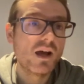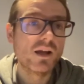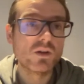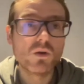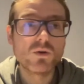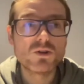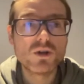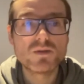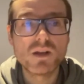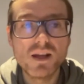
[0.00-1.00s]
"Your
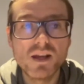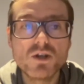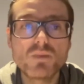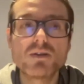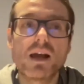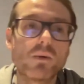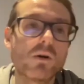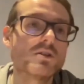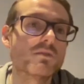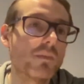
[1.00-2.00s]
lordships and ladyships, I'm
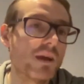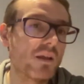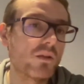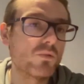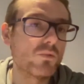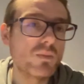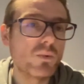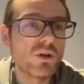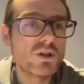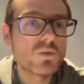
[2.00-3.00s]
going to be making 3
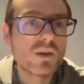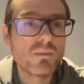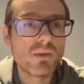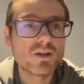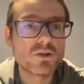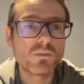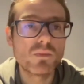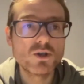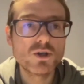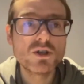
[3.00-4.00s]
points within my
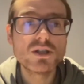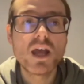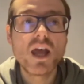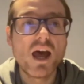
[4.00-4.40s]
submissions.